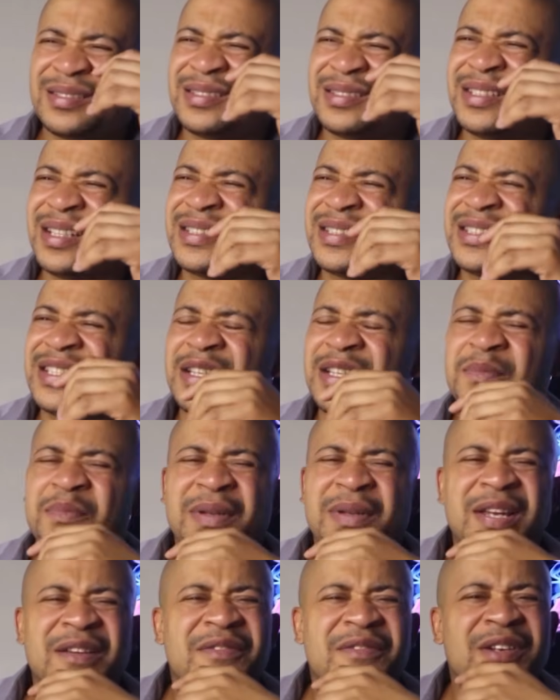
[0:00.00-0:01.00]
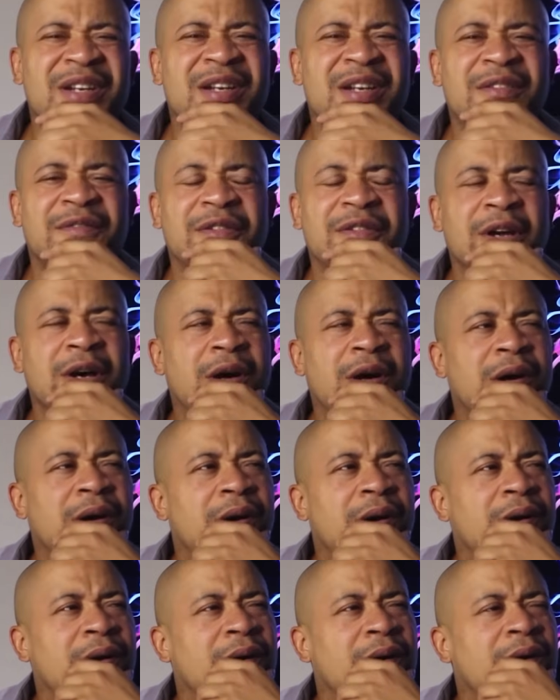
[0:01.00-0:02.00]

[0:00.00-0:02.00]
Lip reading: doesn't he play for the NFL?